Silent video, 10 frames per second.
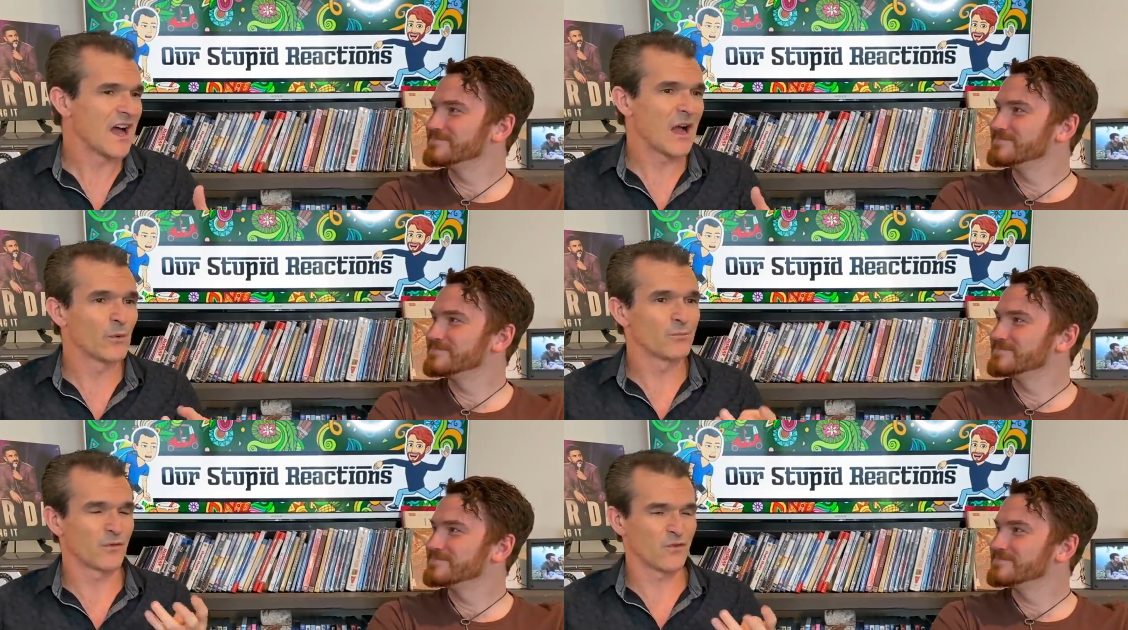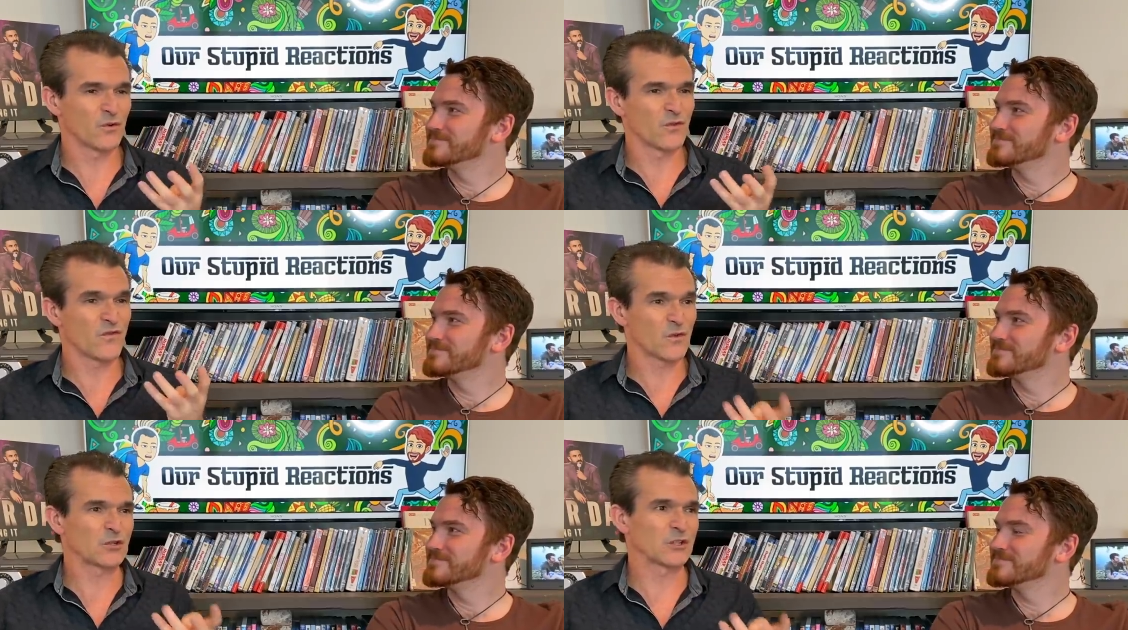Speaker 1: I would prefer the
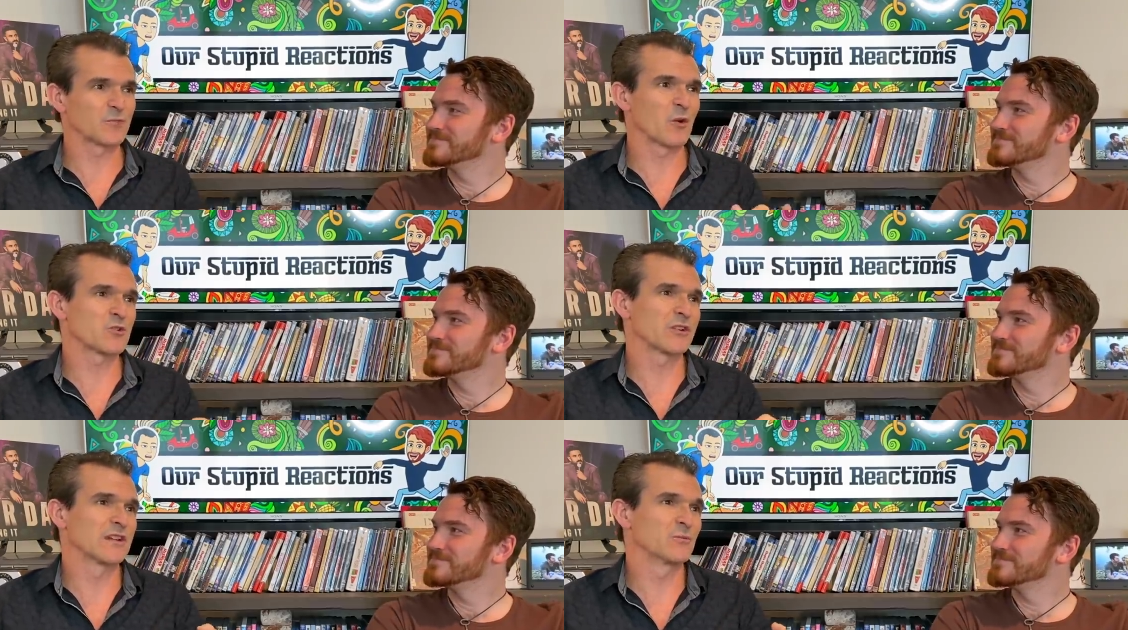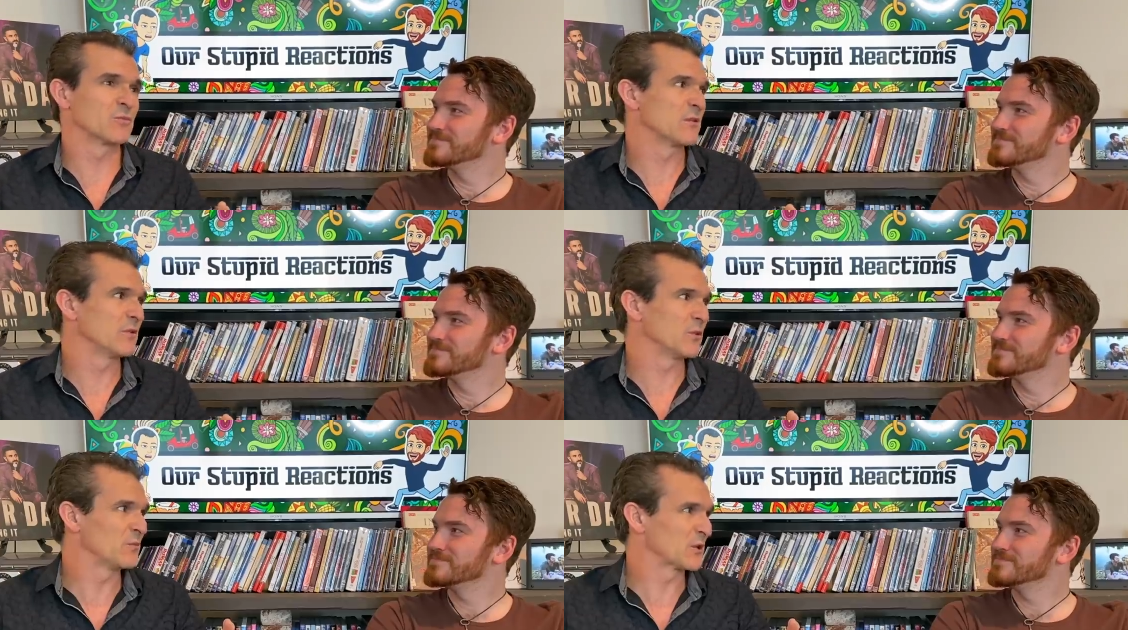first exposure to him would be
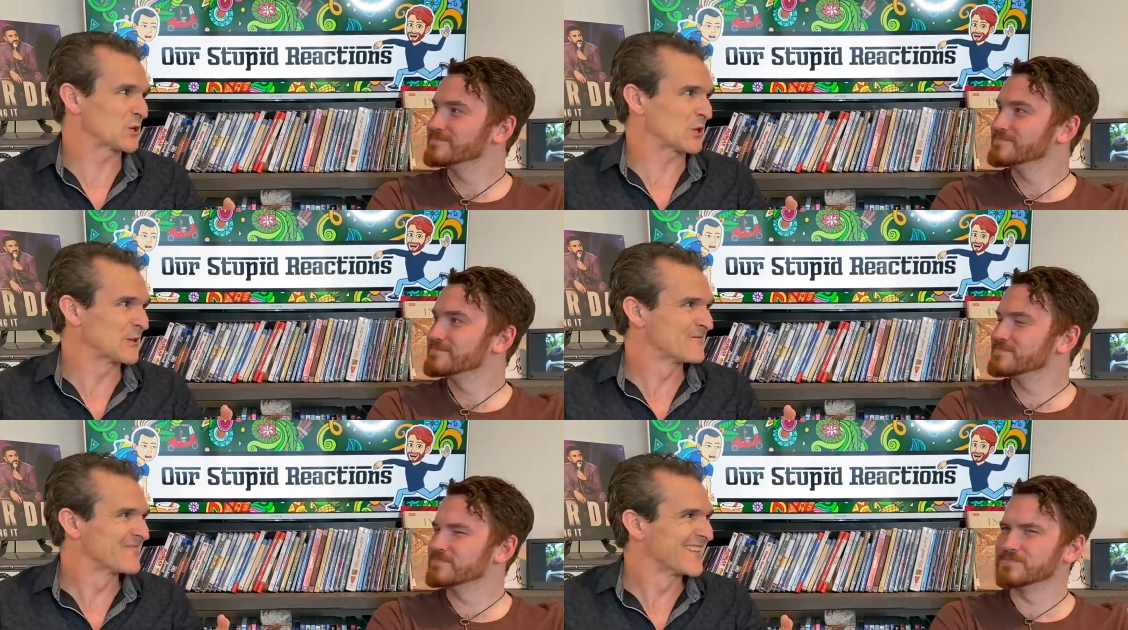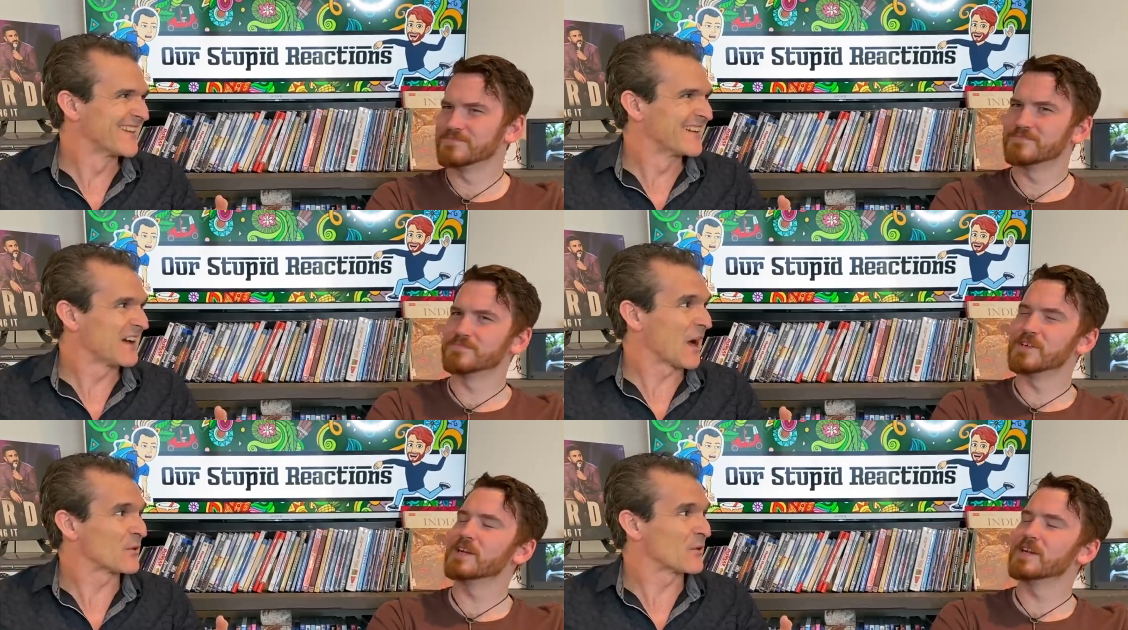Bill the Butcher. Really? I